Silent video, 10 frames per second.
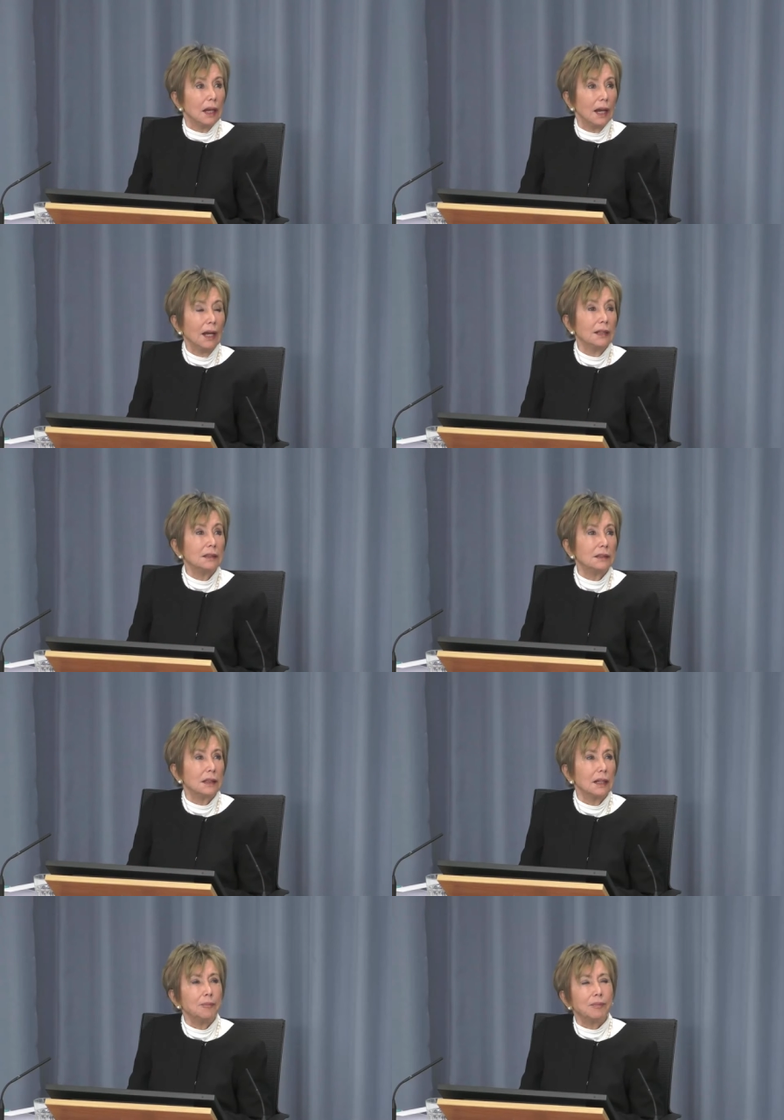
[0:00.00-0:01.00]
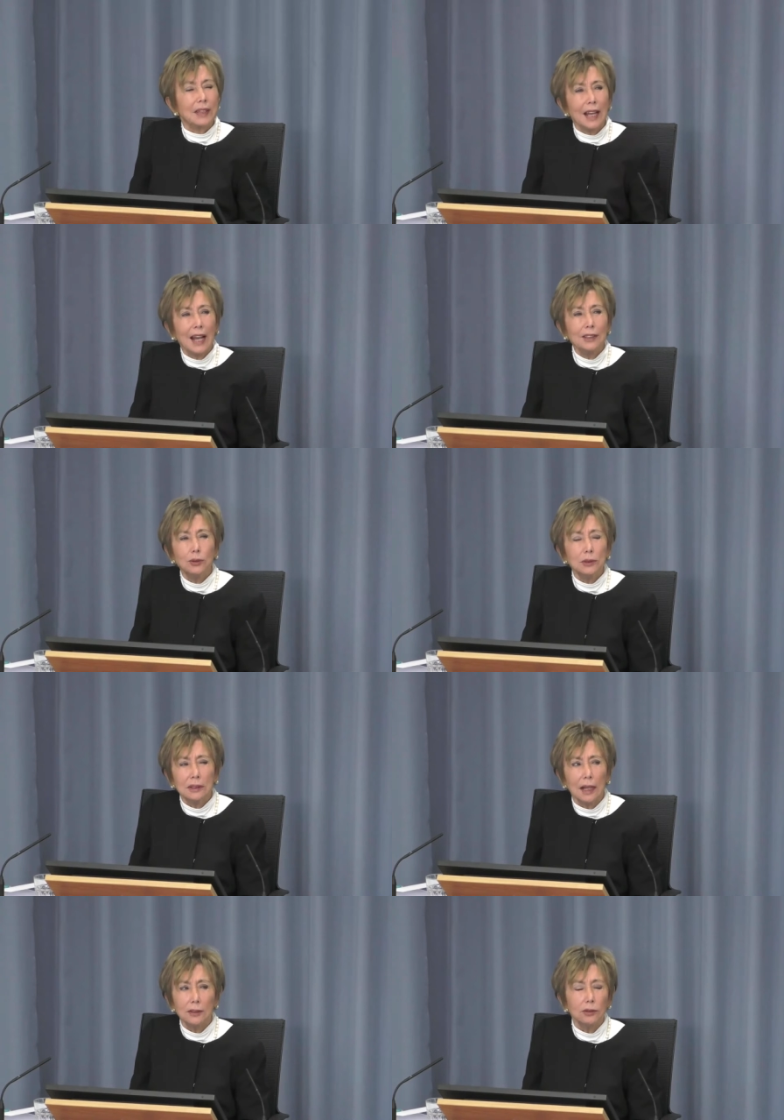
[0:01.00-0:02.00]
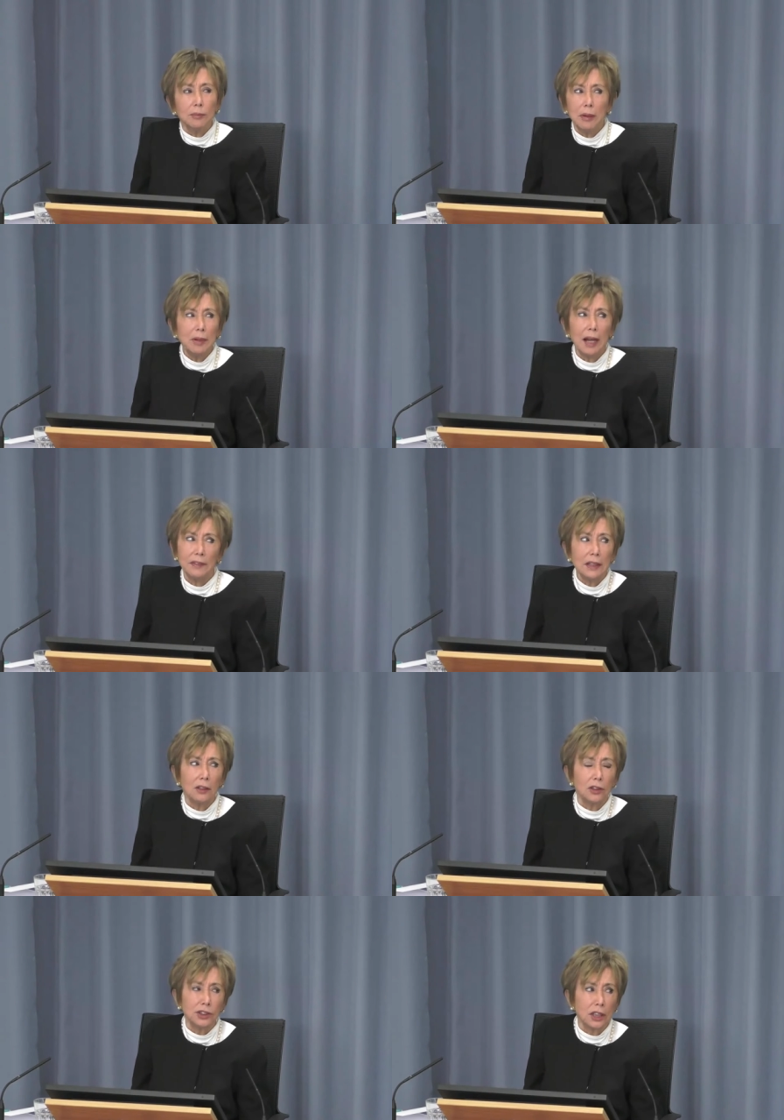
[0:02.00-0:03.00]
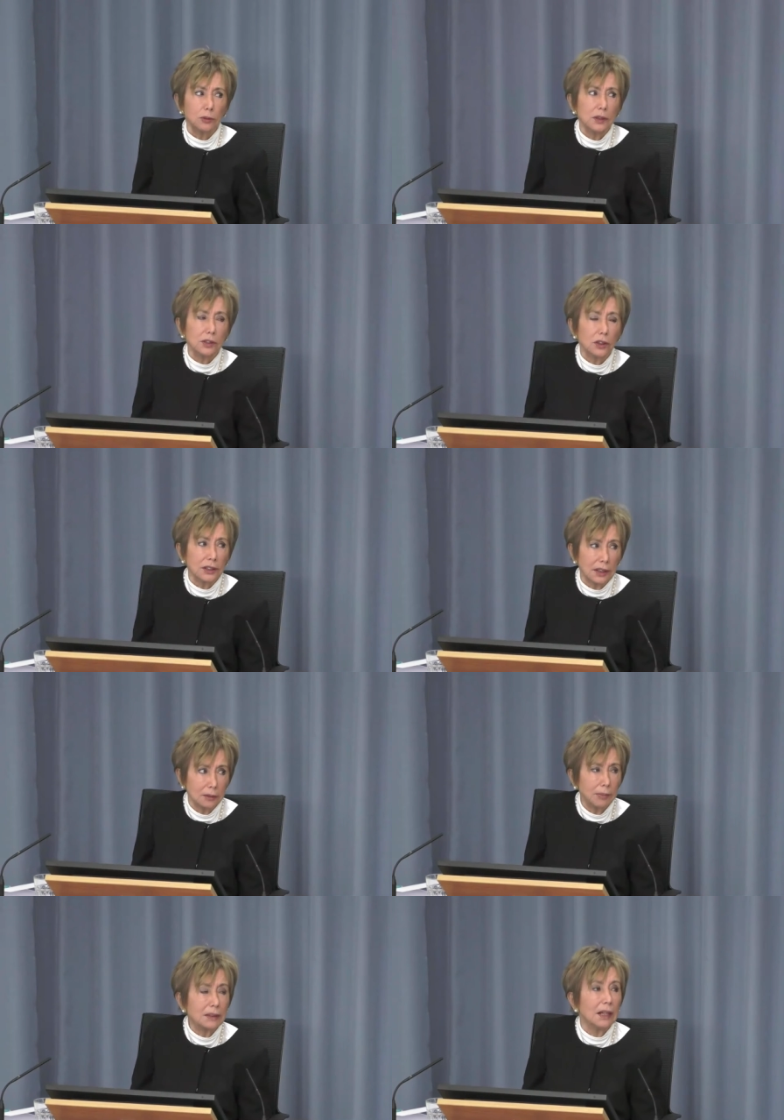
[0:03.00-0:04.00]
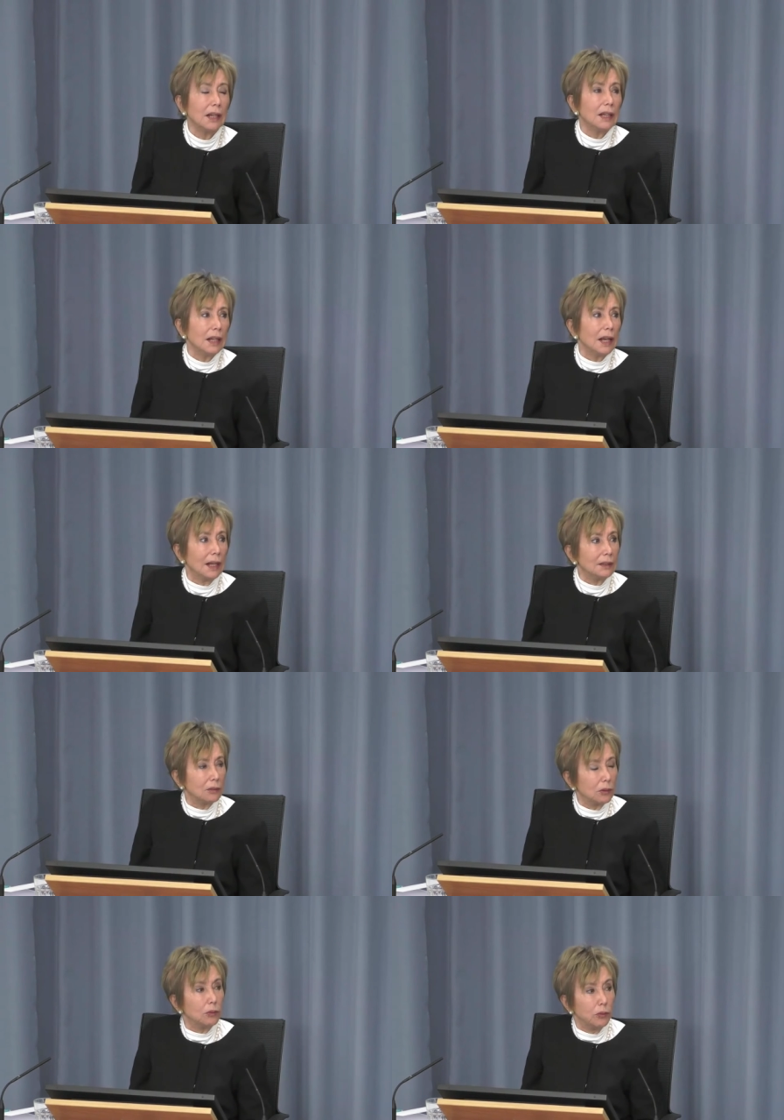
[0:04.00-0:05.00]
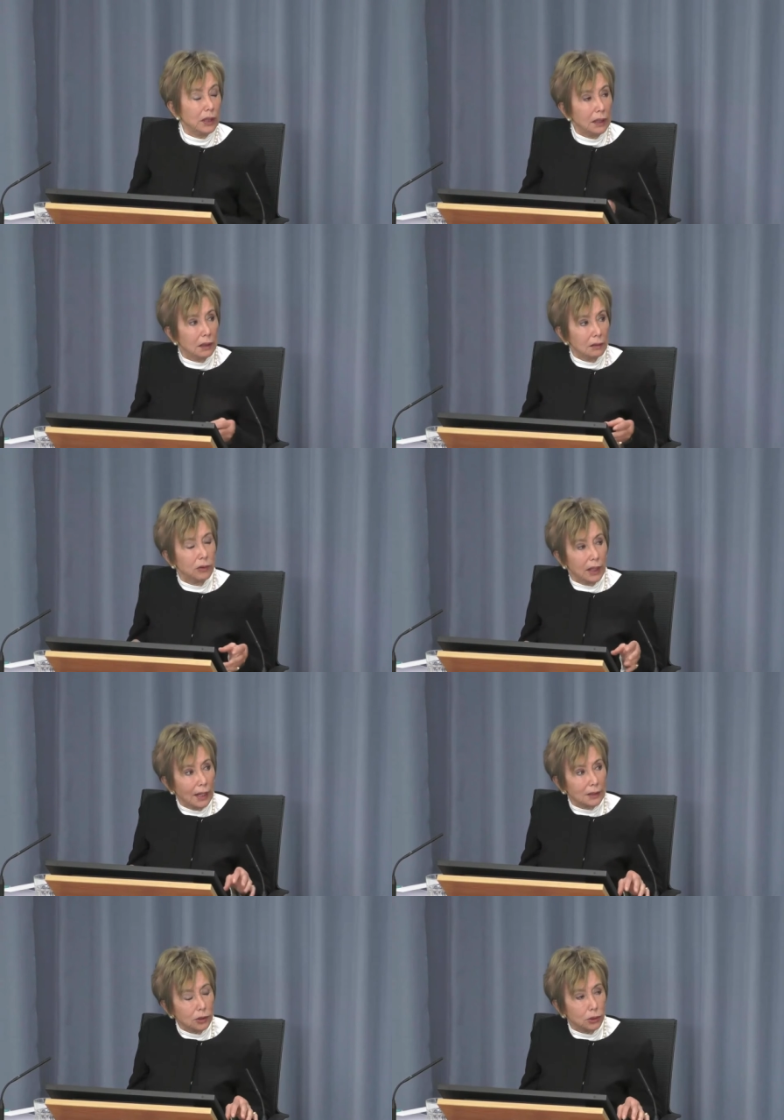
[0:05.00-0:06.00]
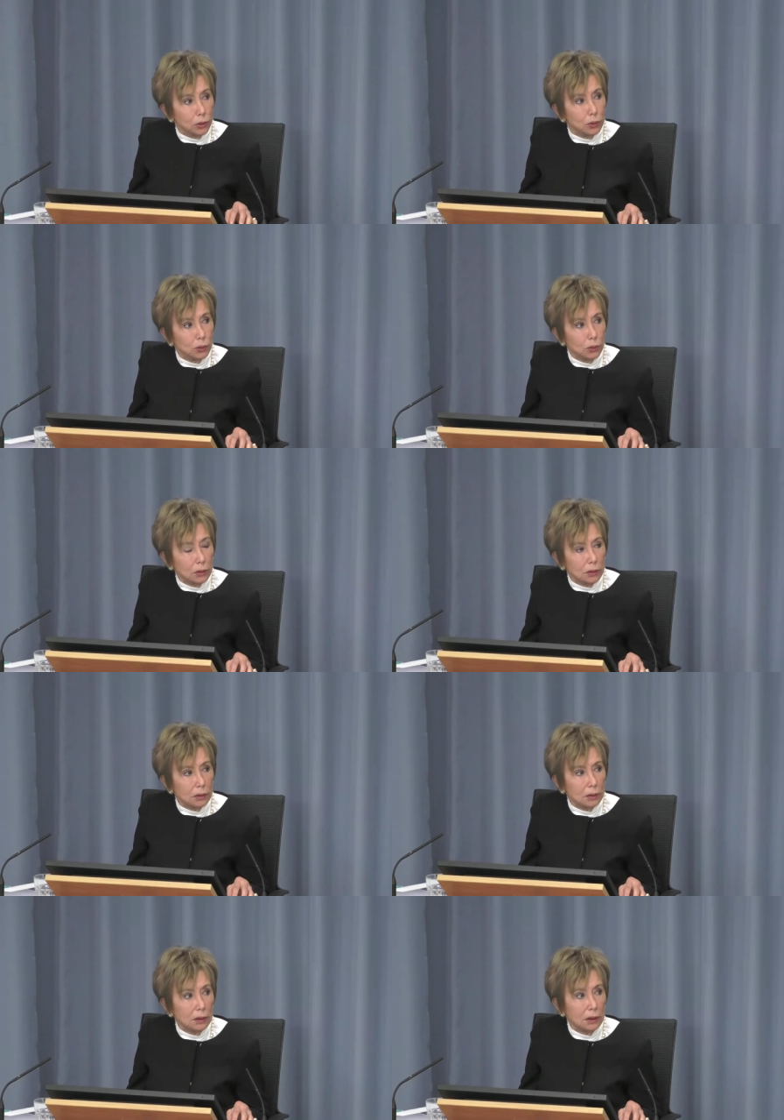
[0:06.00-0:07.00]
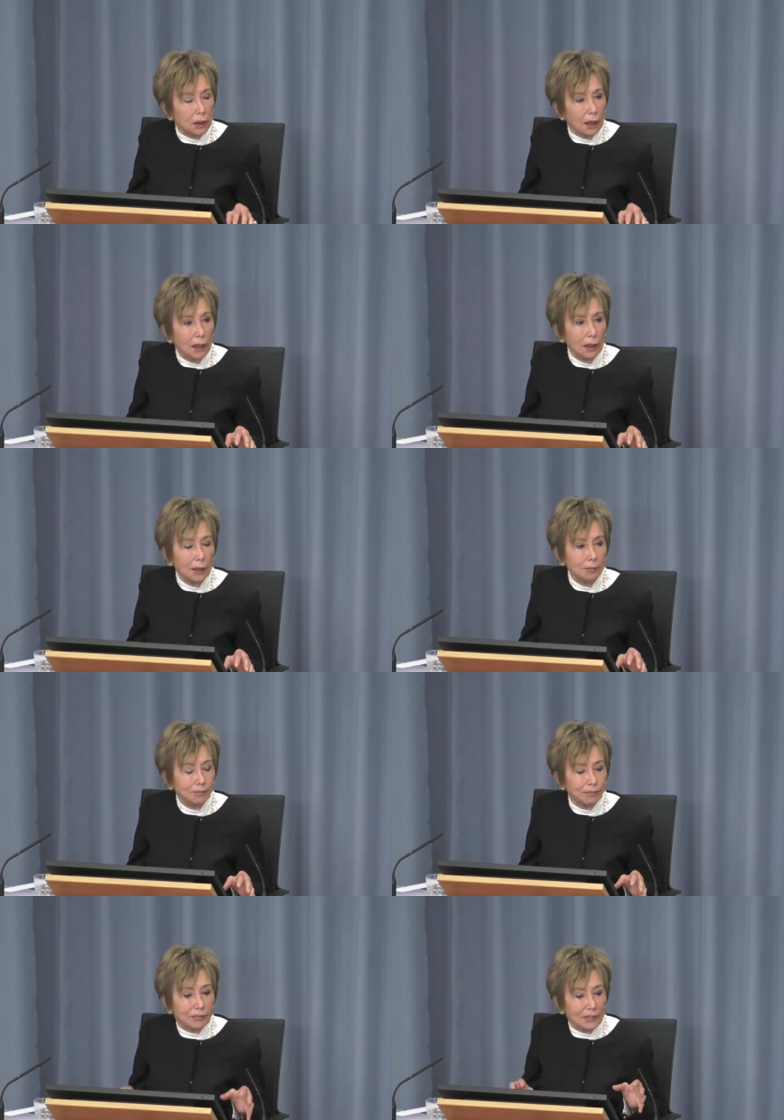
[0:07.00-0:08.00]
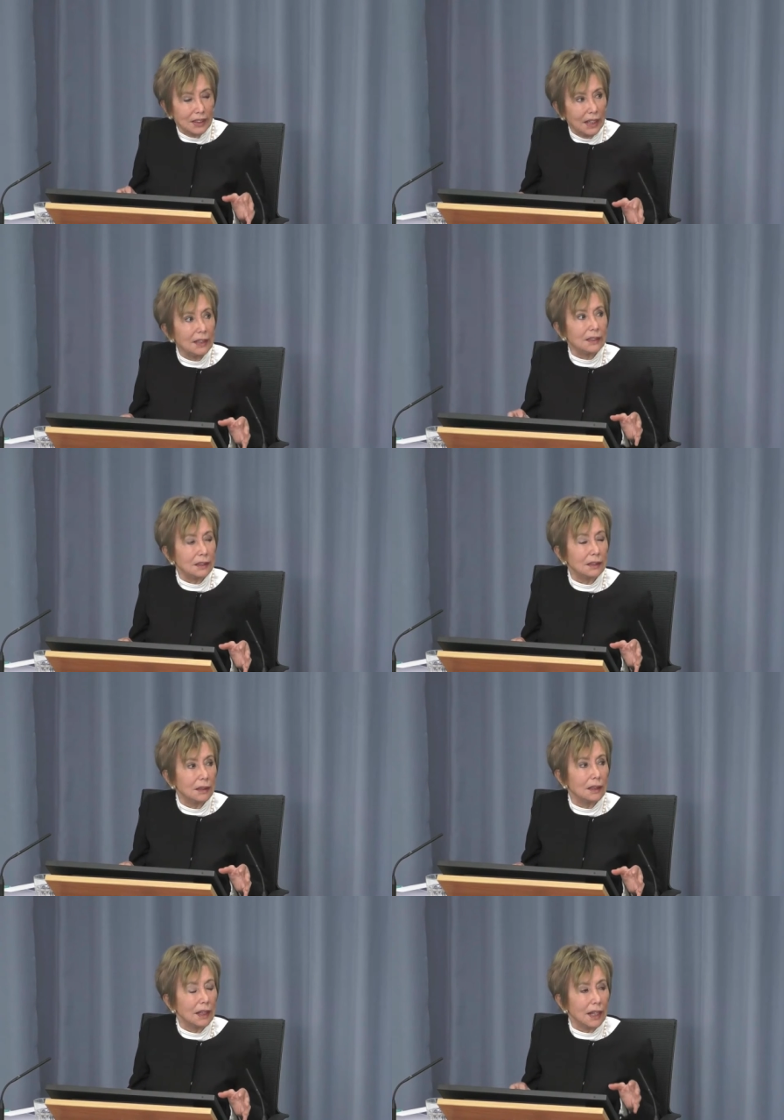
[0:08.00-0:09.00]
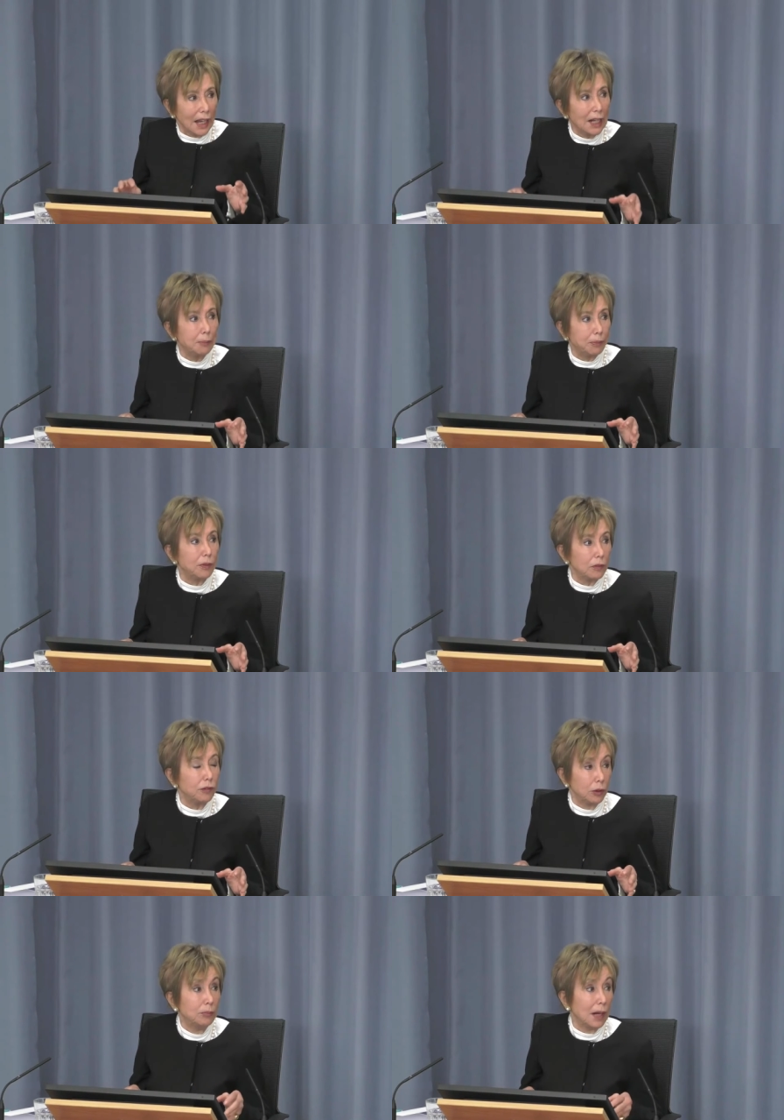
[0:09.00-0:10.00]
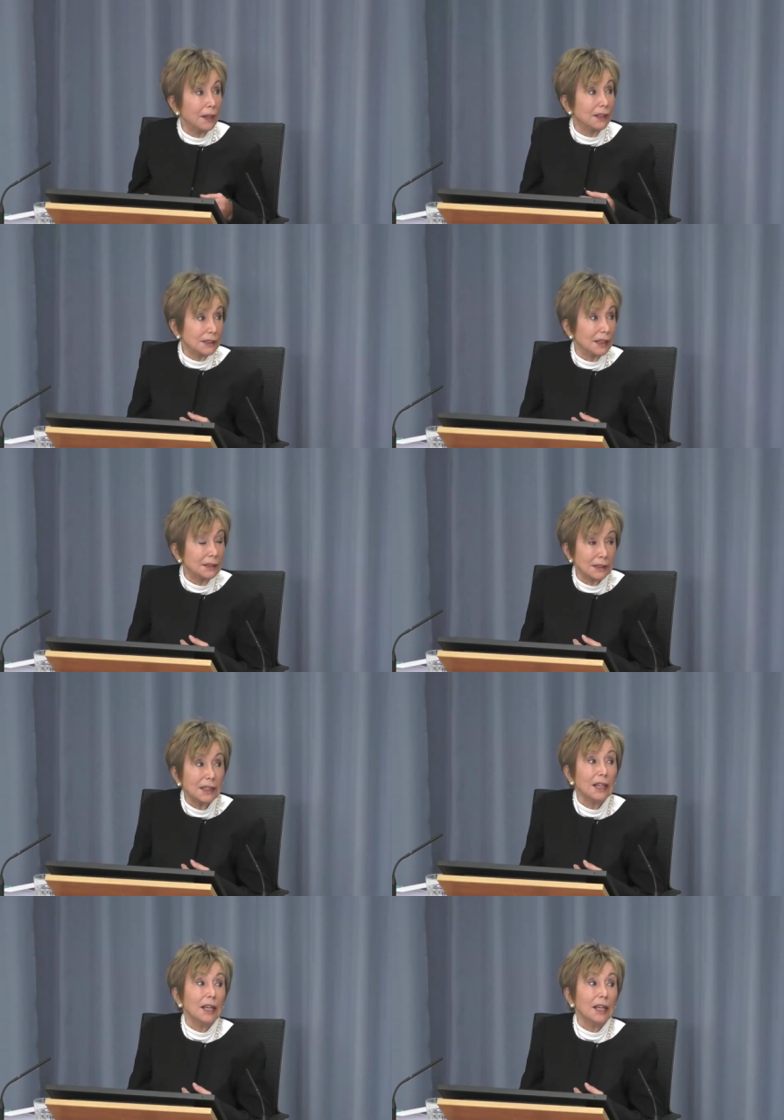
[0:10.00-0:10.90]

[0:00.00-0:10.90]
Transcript: And um, I don't, I don't remember having a contract with Scotland, but and we, we had to um, get help from other centres